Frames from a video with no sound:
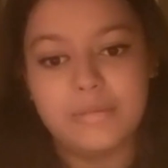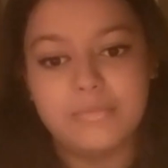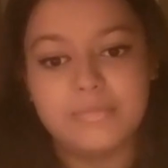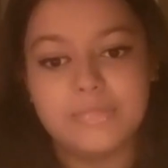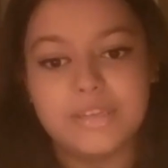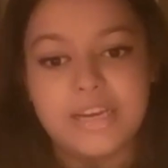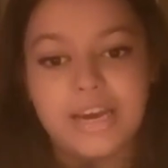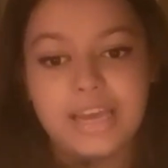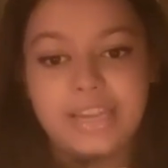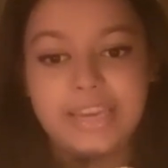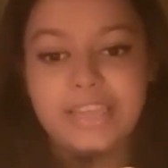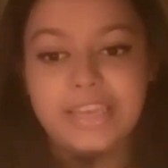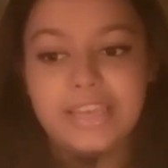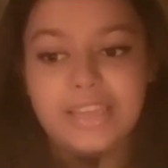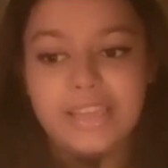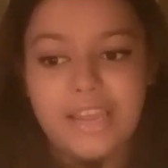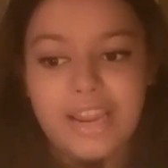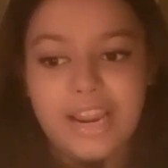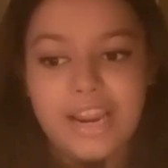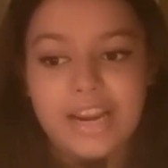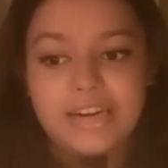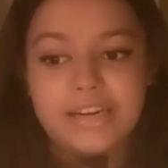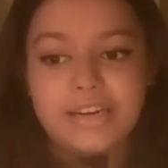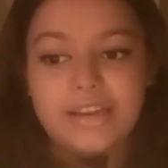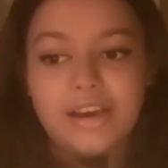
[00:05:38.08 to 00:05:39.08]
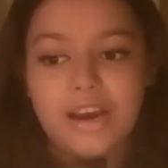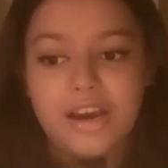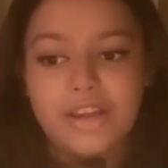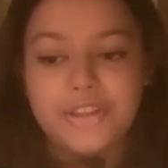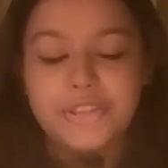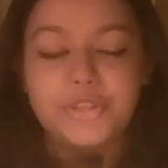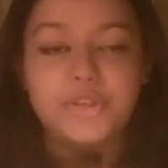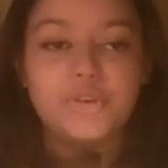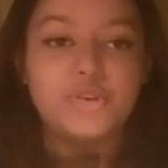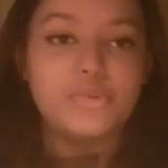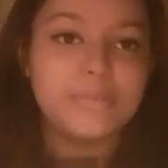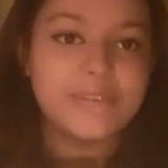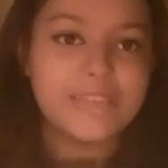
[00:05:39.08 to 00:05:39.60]
cunning, and our
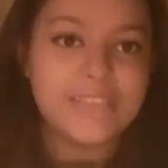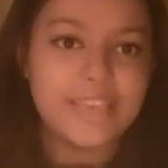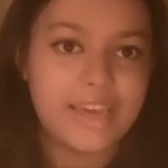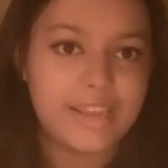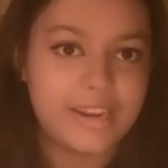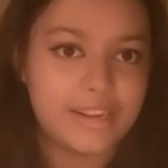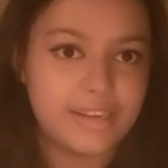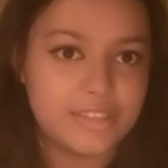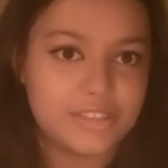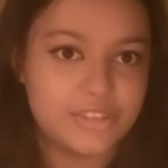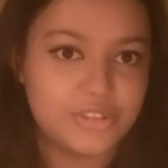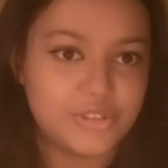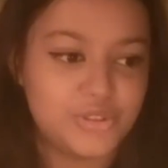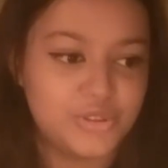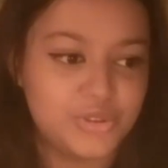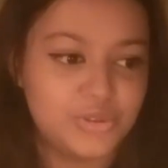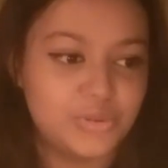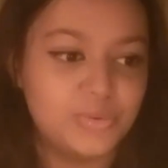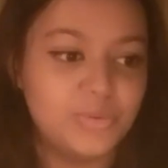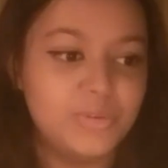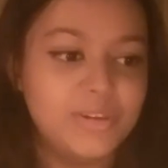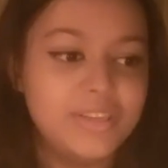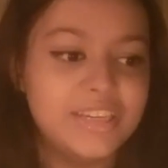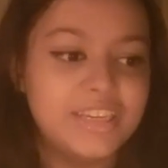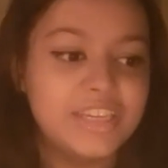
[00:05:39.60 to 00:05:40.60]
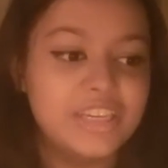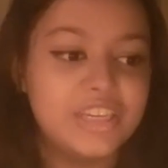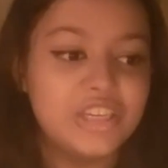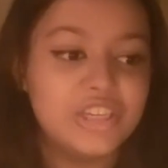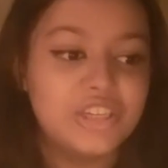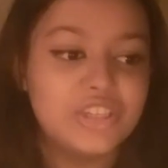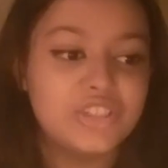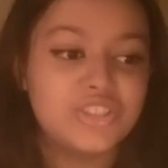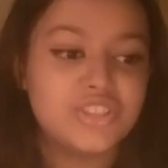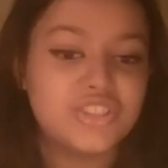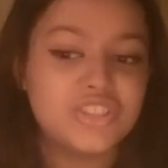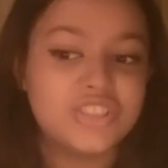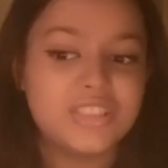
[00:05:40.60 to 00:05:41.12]
human character Jude,
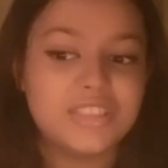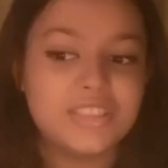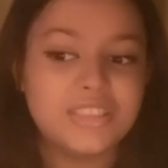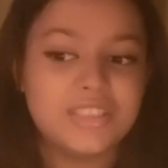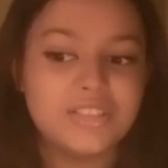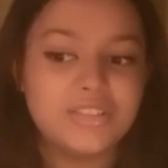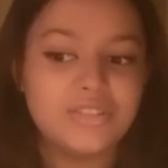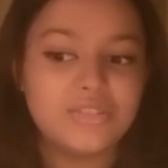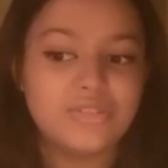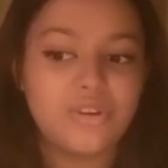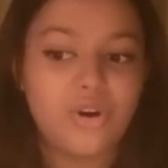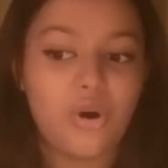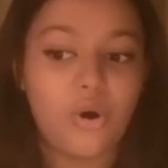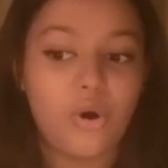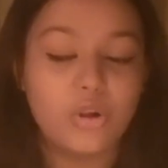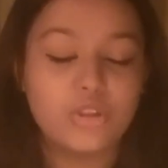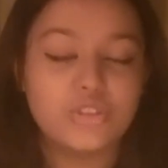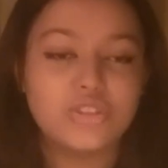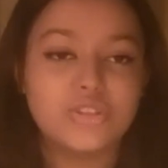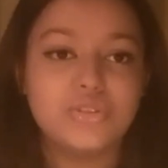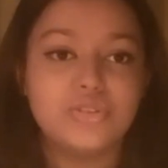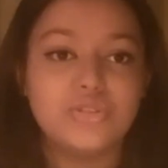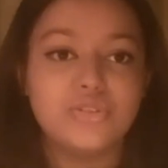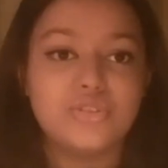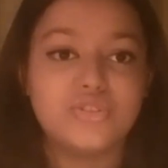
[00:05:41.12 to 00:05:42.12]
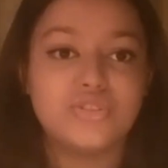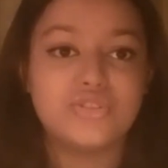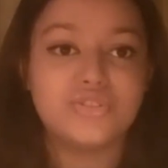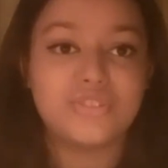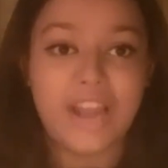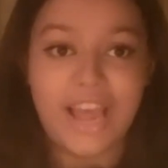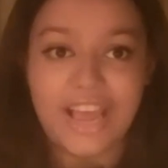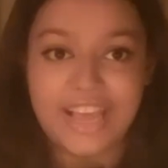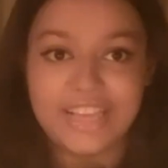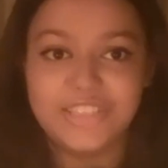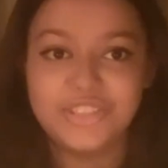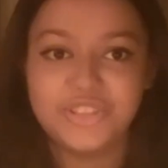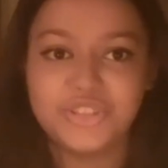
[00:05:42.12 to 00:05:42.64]
she also
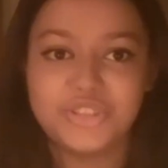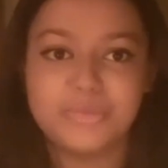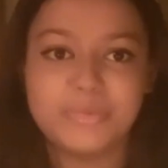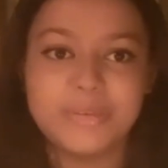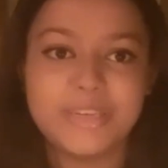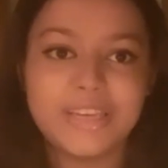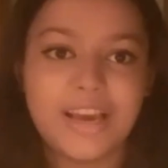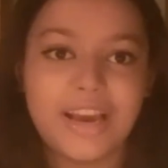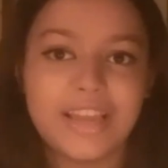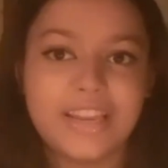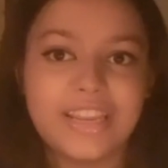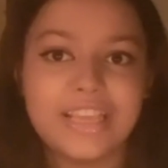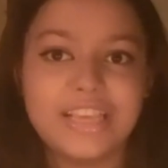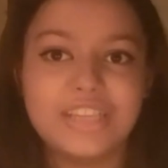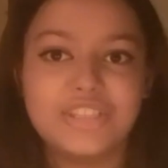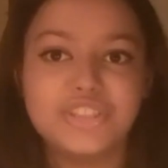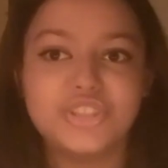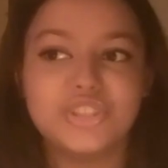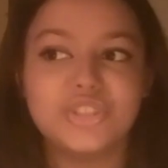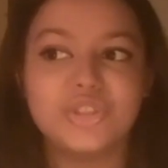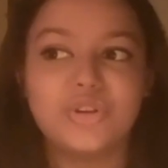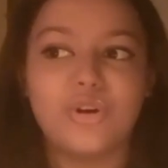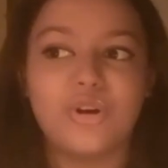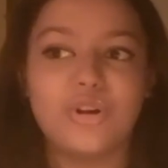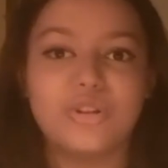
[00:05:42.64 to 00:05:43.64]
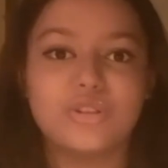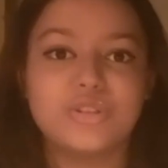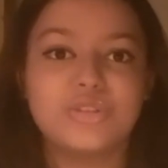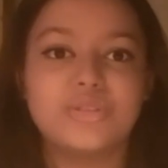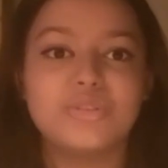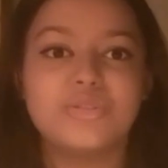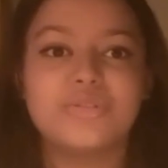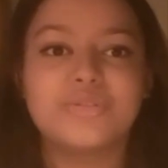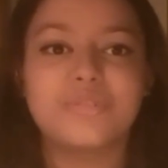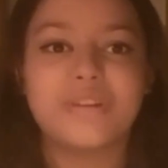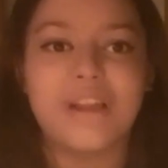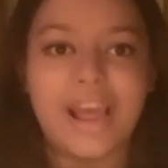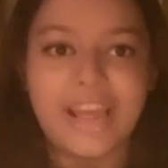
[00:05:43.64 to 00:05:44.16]
tries to be cunning, she also
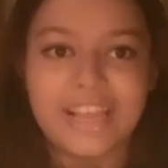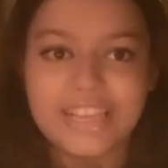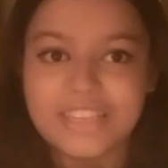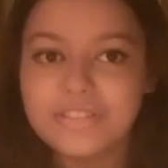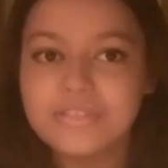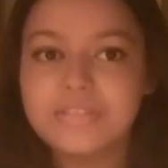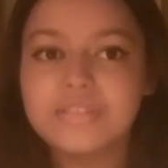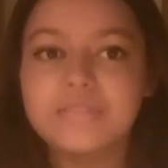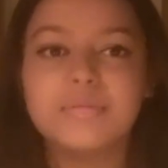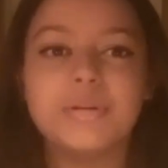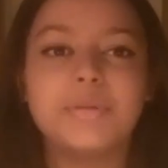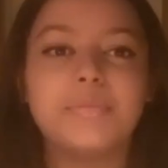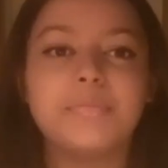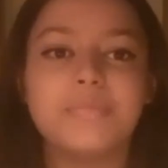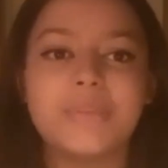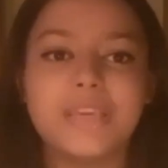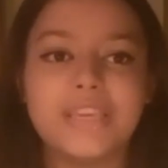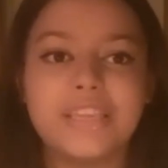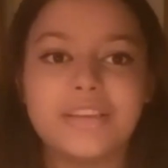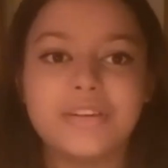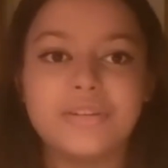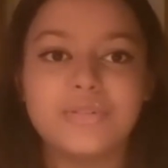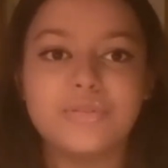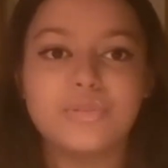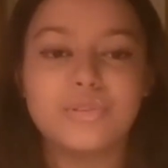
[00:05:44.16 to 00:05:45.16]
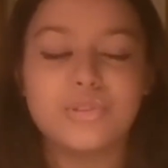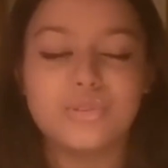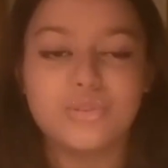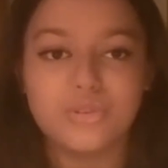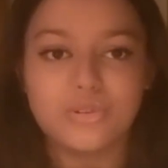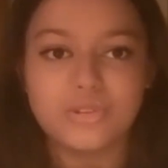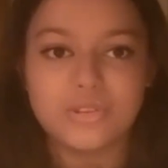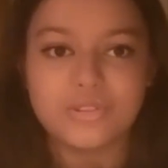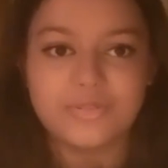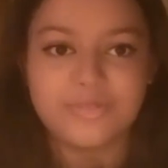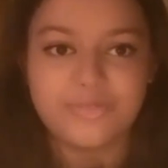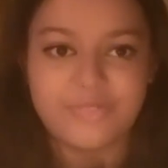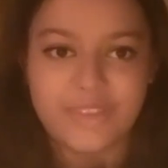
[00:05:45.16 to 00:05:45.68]
tries to be mean to
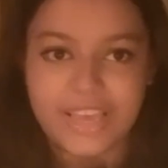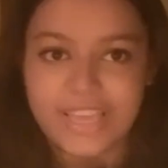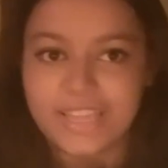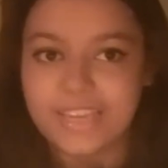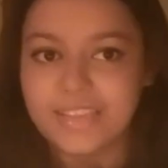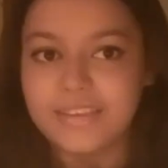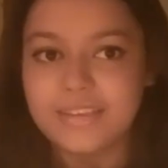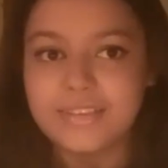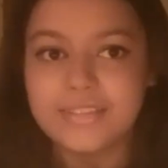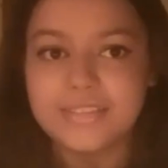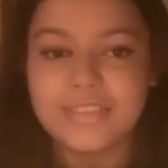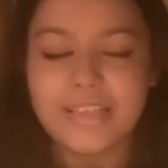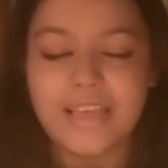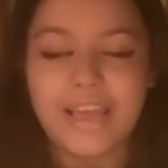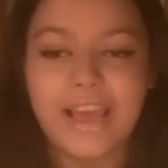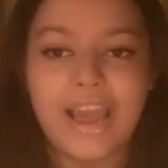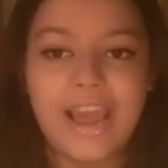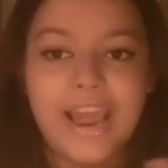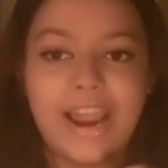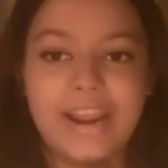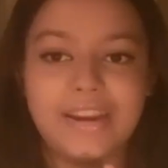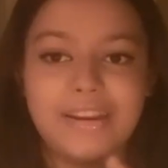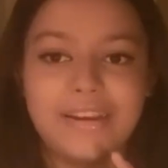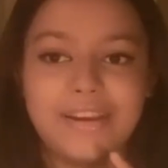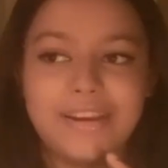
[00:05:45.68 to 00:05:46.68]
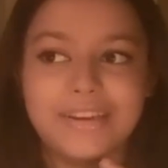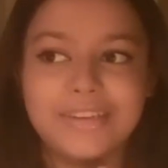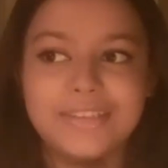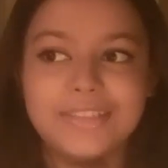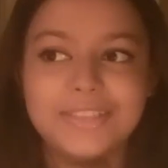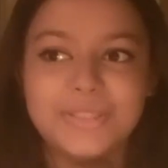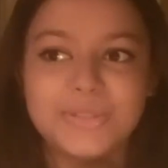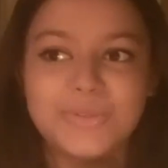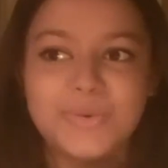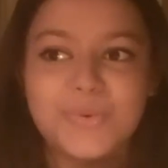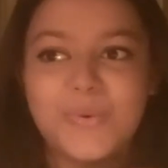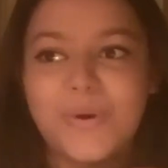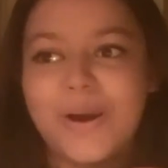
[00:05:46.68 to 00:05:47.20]
those fairies, and it
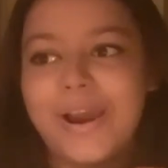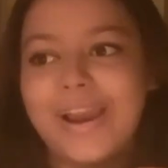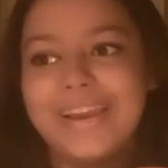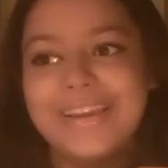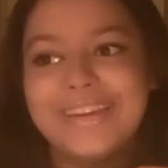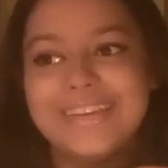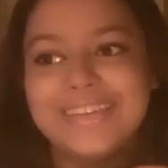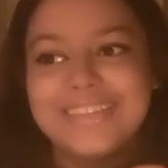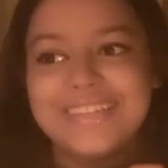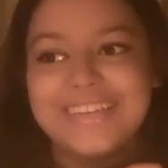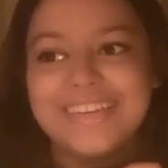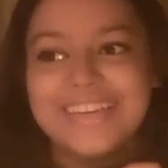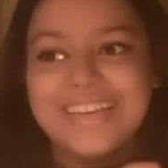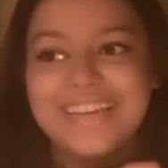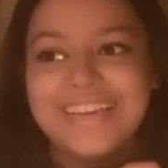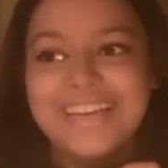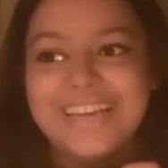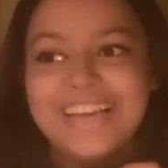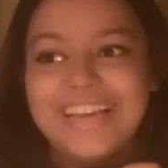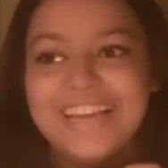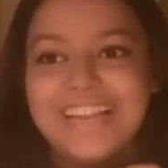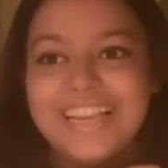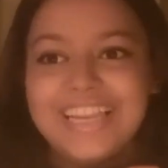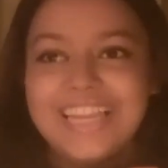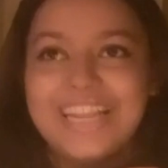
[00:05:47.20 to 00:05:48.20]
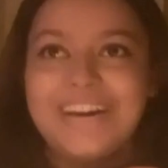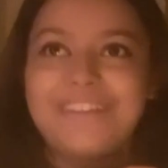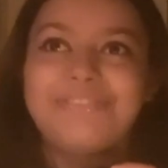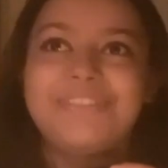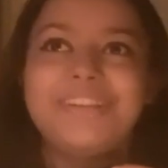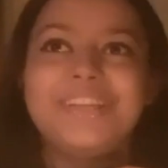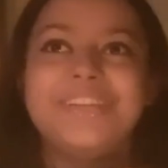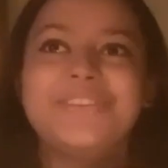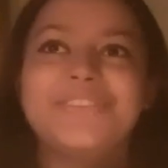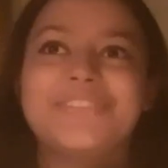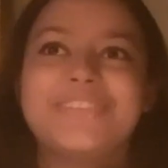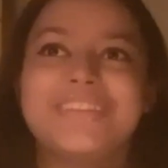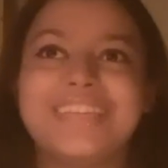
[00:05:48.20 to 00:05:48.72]
is quite lovely
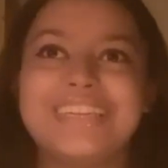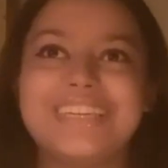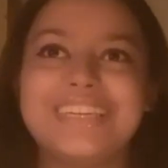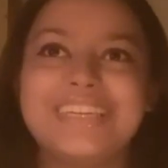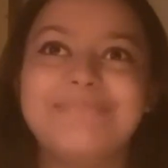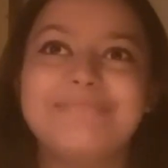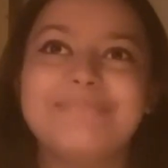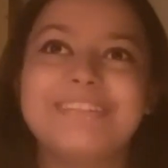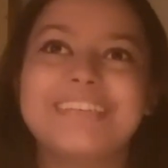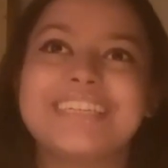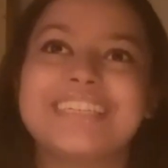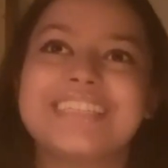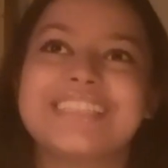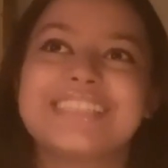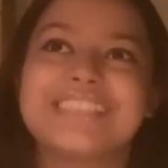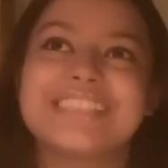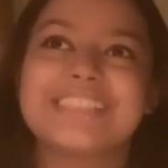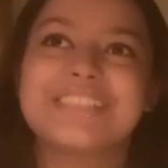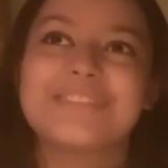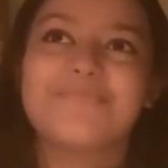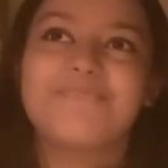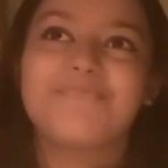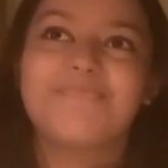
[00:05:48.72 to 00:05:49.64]
to read because